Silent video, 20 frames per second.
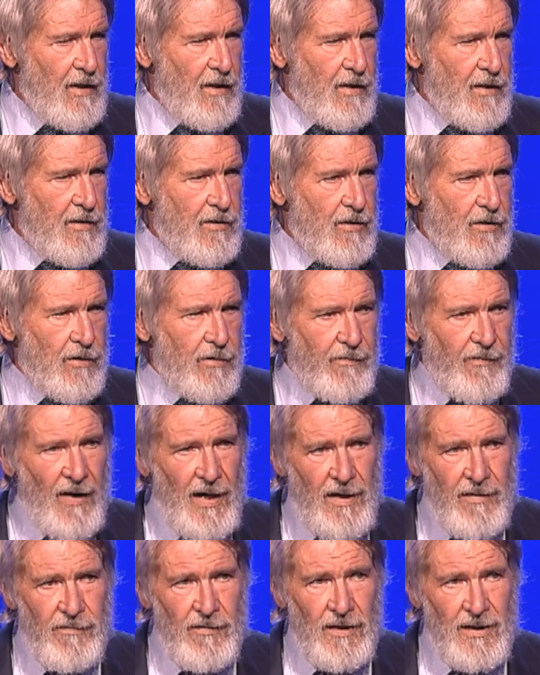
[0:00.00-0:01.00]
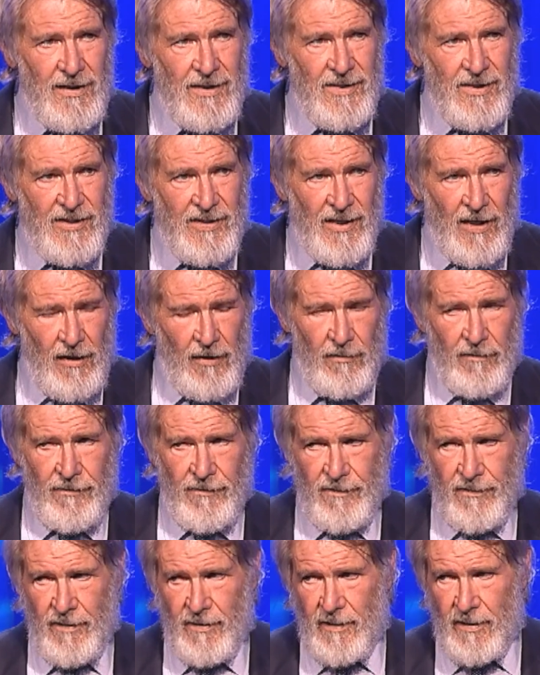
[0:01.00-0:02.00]
Survival
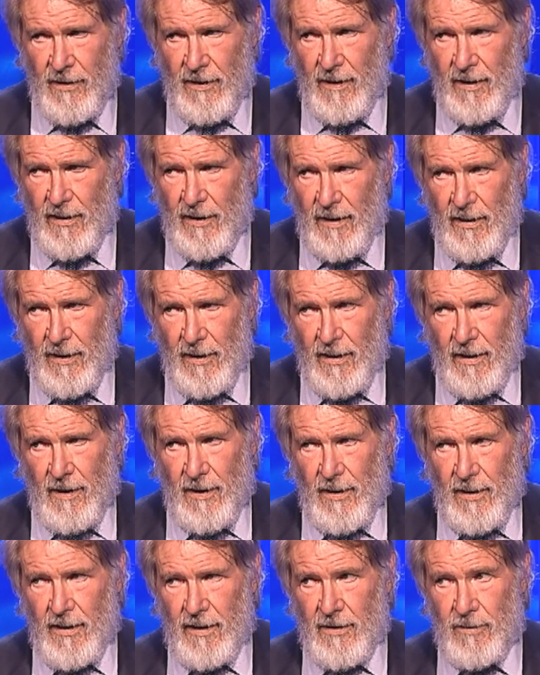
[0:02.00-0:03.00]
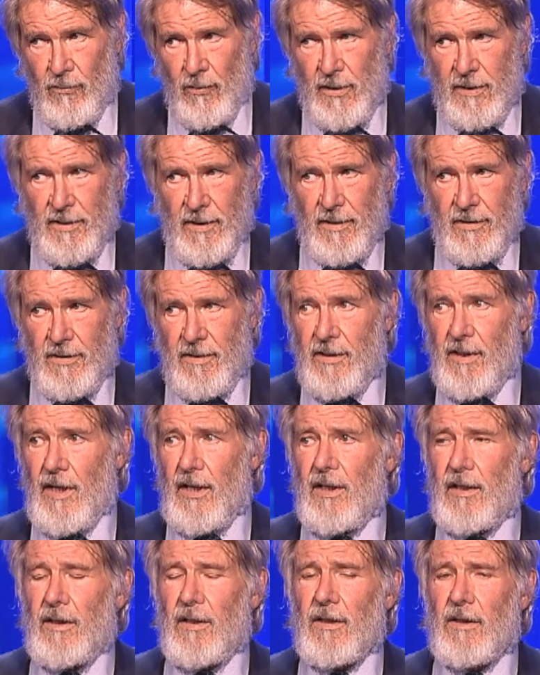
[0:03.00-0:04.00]
itself is what's at
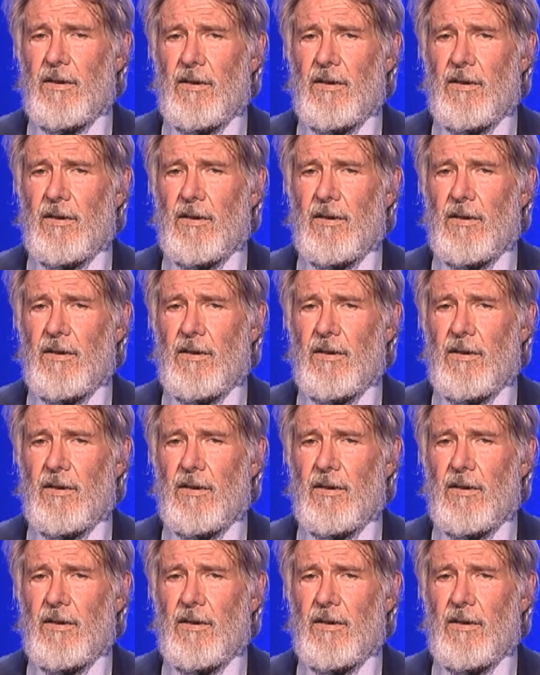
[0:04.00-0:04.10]
stake.